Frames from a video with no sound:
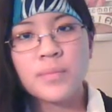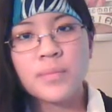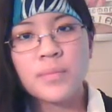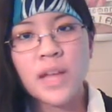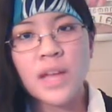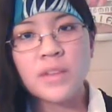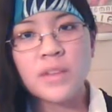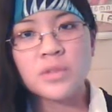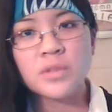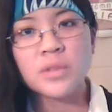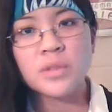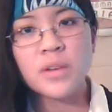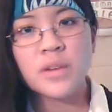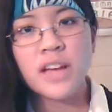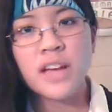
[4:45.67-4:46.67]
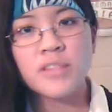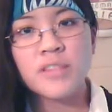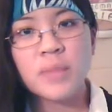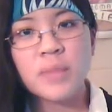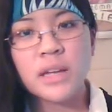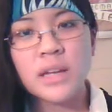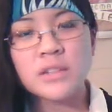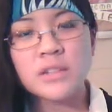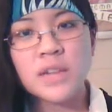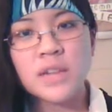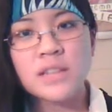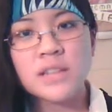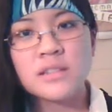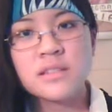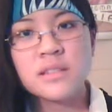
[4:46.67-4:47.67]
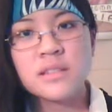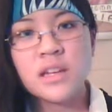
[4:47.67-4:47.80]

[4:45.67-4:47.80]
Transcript: And if you don't have my address,